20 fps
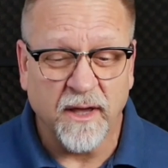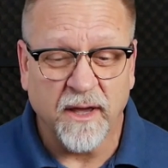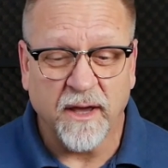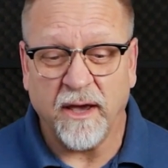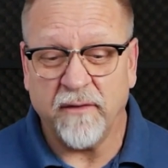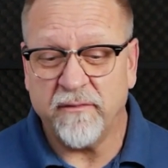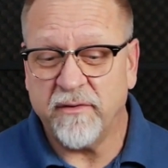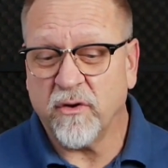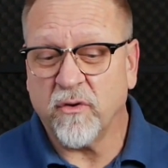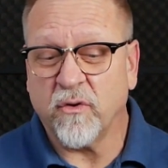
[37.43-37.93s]

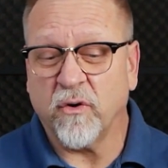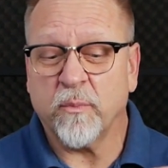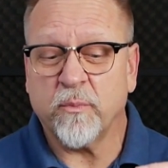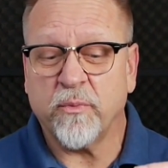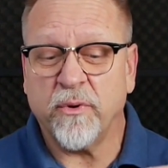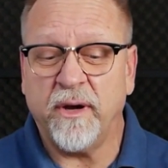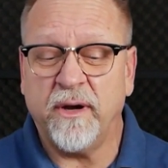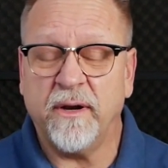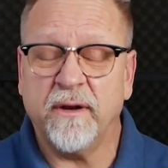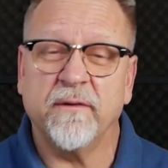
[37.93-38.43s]
I've
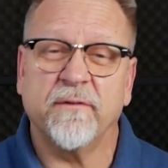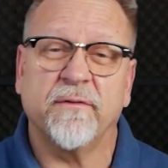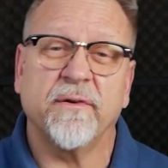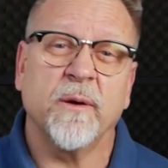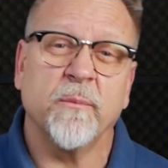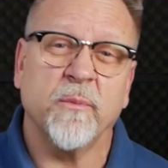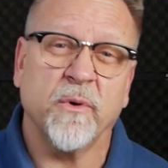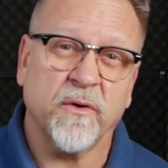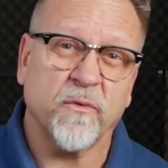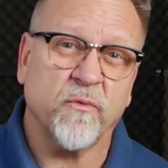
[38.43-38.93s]
incorporated a fair
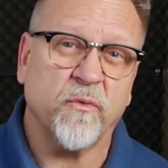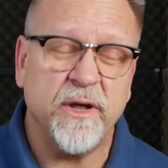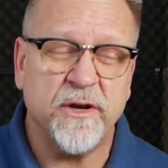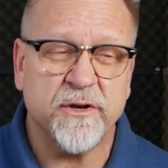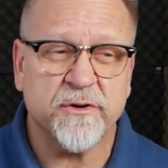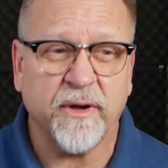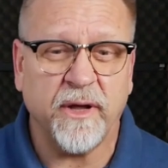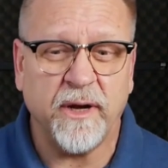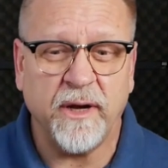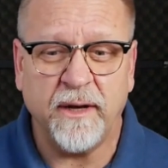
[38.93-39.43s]
amount of weight
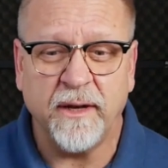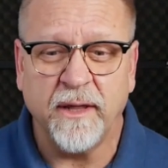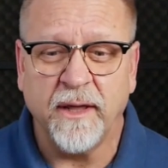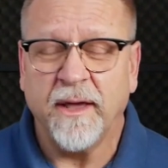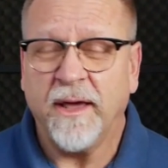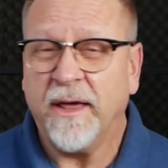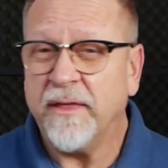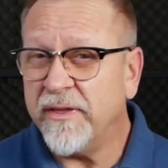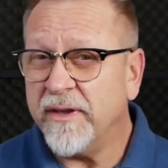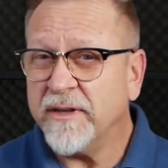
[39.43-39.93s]
training,
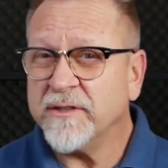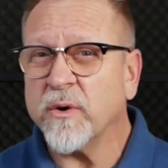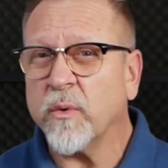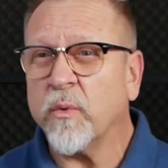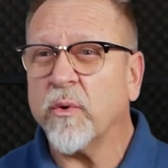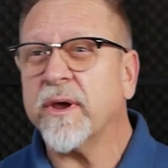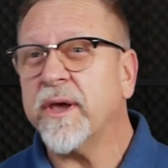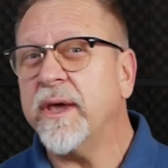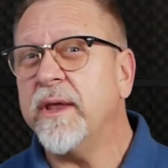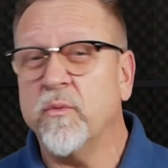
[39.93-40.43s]
and things are
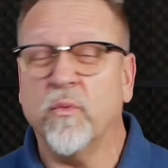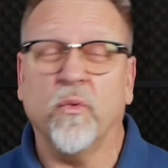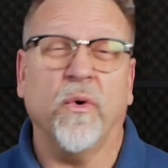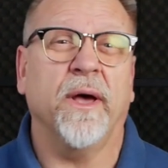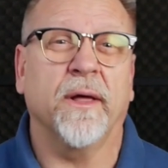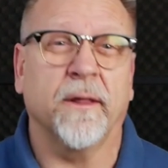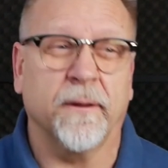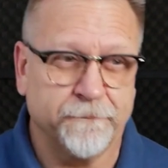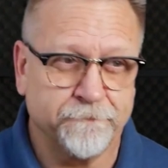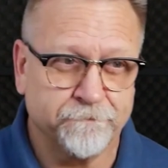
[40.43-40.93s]
working
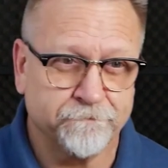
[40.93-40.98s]
well.